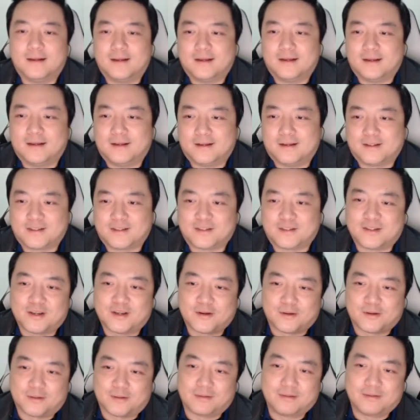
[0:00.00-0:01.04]

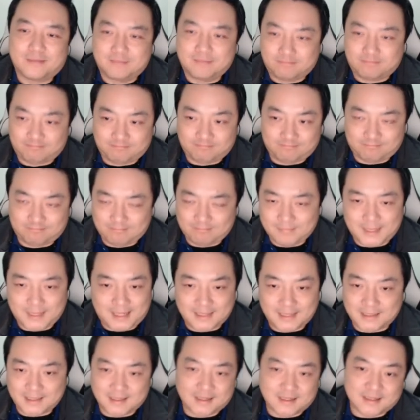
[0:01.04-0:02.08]
So, as
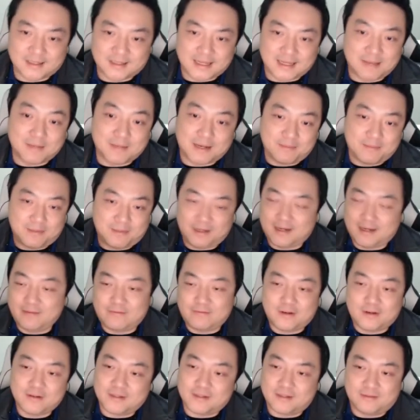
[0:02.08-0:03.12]
an example, I've
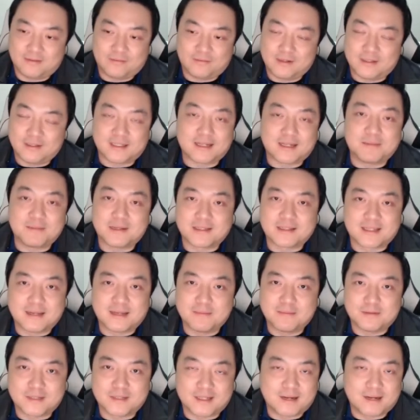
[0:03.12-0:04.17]
written some
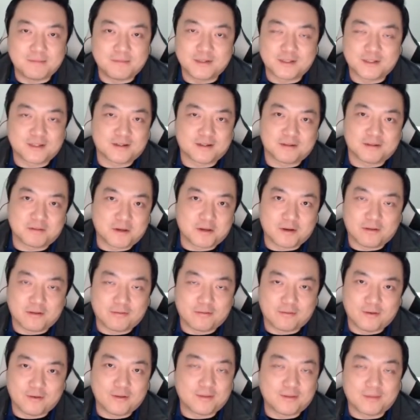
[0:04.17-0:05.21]
examples here. I'm just going to go
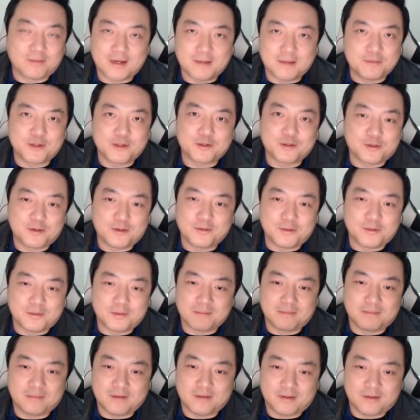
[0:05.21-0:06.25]
through them, and I'm sure
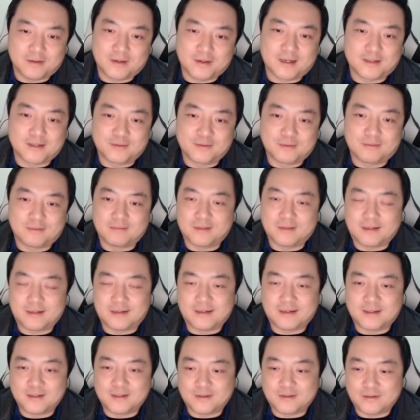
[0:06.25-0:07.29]
you guys will
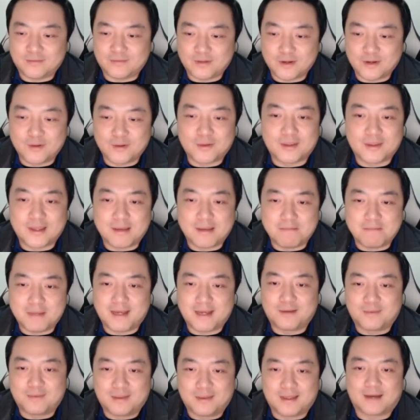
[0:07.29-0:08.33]
sort of know what they mean
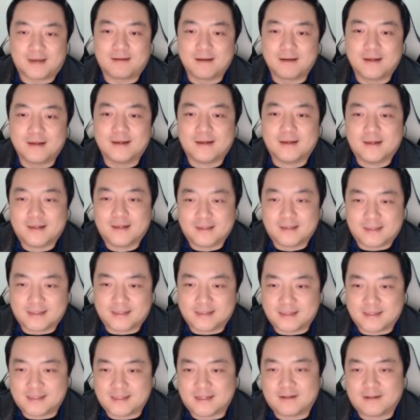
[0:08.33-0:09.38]
without
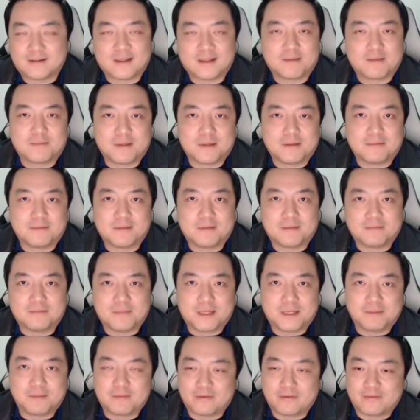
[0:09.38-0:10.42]
necessarily me
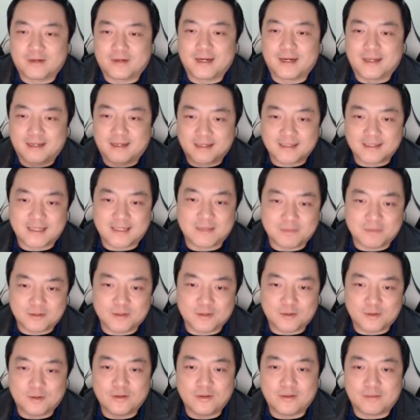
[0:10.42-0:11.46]
providing an example to
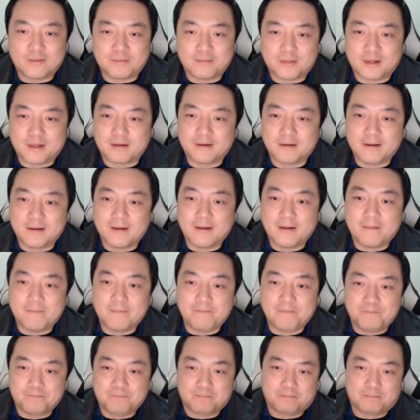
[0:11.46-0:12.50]
all of them. But
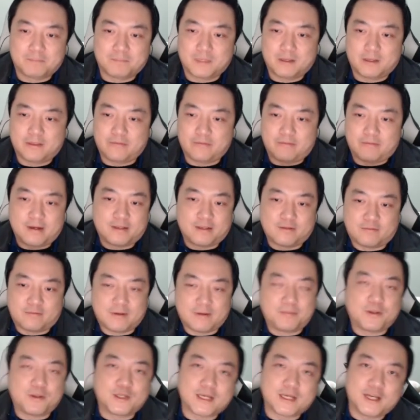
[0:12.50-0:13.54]
threat to
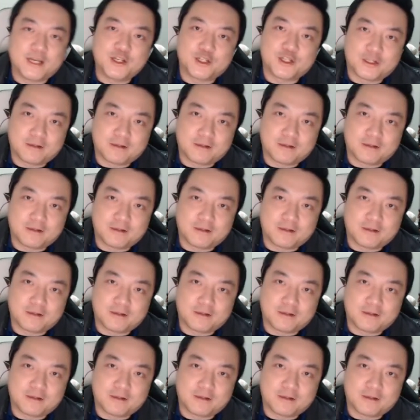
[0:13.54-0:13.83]
reputation,